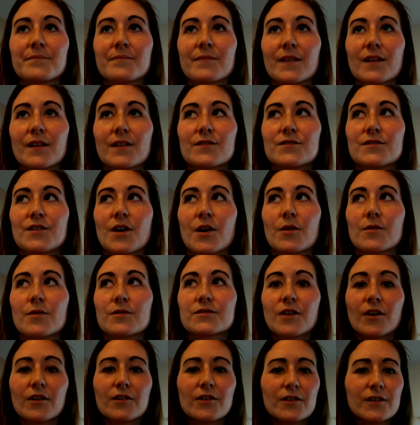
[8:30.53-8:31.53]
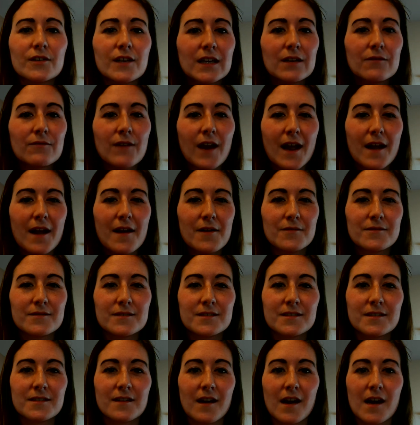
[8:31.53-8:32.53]
So started looking
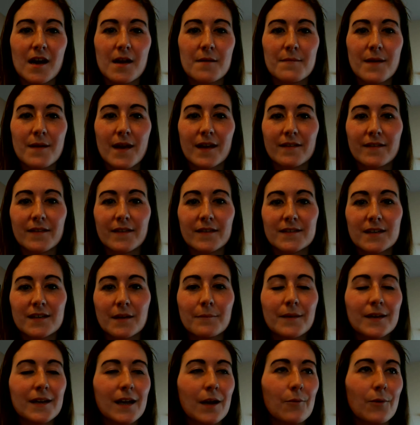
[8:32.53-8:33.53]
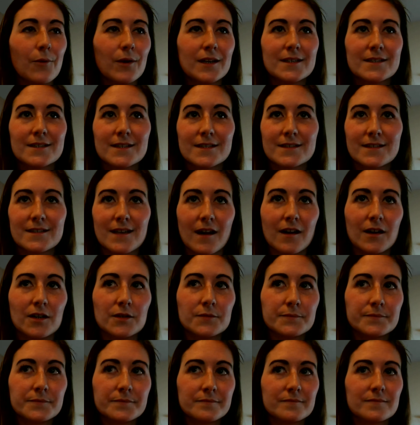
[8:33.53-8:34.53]
around at something I wanted to
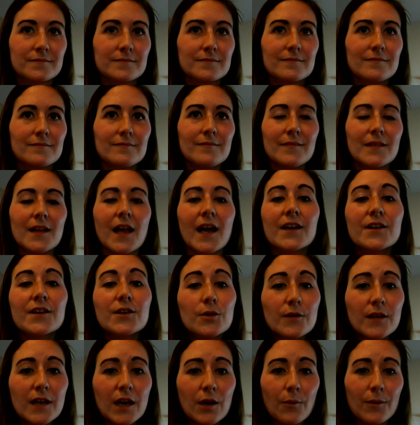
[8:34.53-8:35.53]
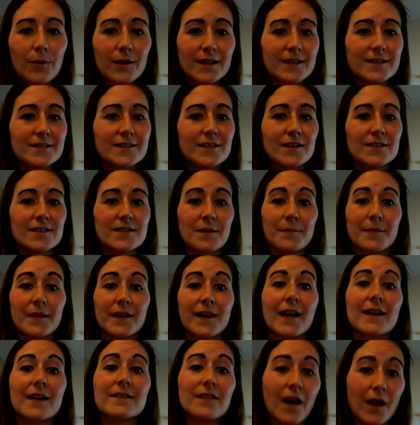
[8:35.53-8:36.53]
sell. I knew that I wanted to sell something
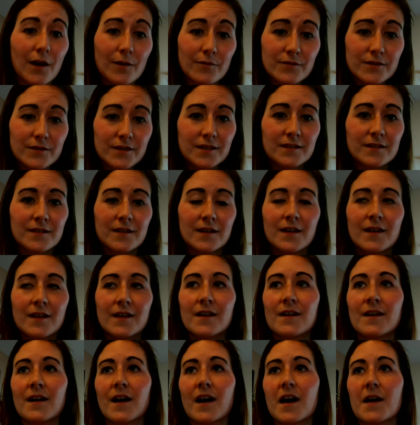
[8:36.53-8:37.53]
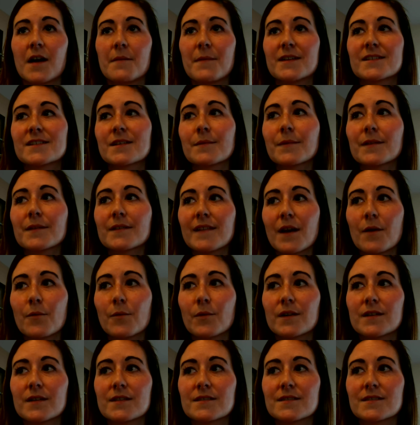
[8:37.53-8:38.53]
I loved and something that
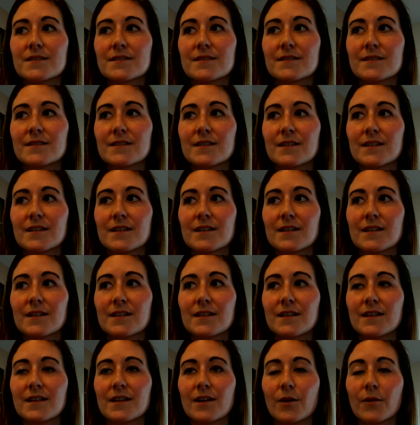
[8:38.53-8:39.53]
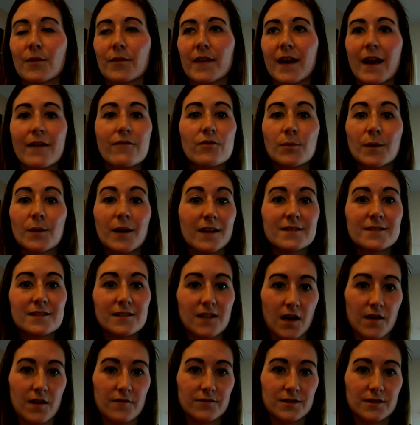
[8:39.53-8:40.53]
was, that everyone else
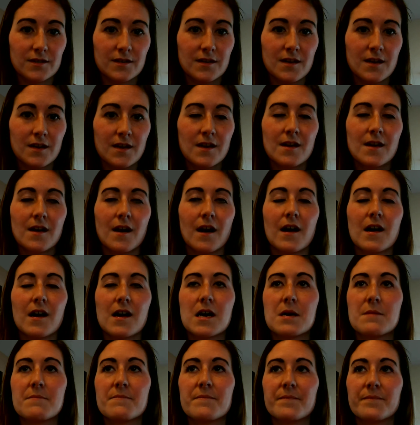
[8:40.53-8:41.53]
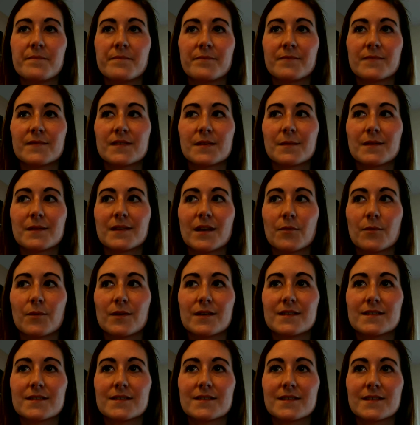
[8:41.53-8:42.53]
loved. Something that
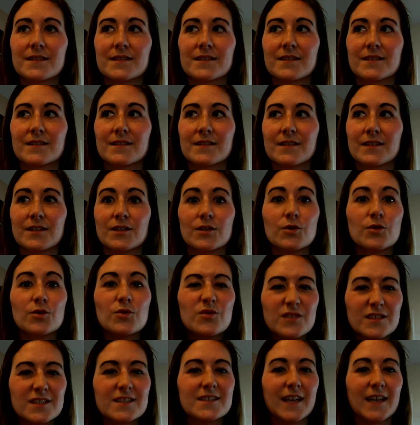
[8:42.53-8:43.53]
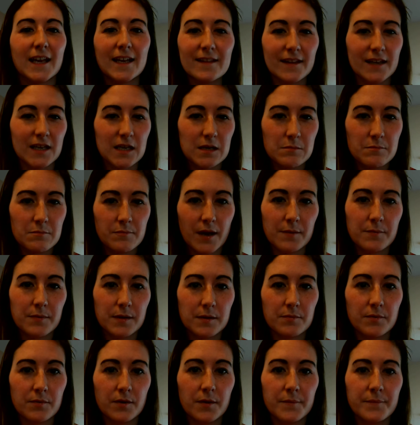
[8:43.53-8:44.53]
was used daily by
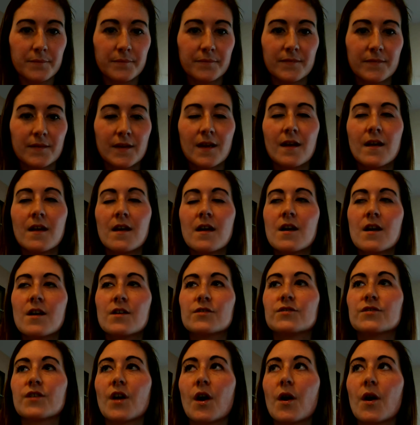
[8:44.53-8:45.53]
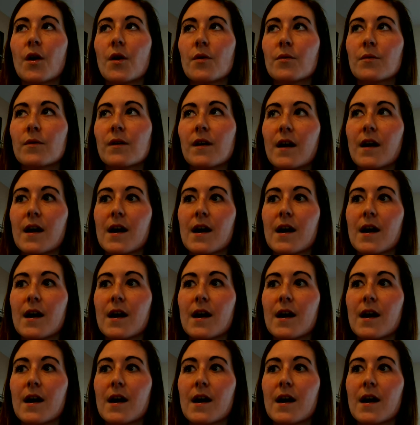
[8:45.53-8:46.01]
people. So,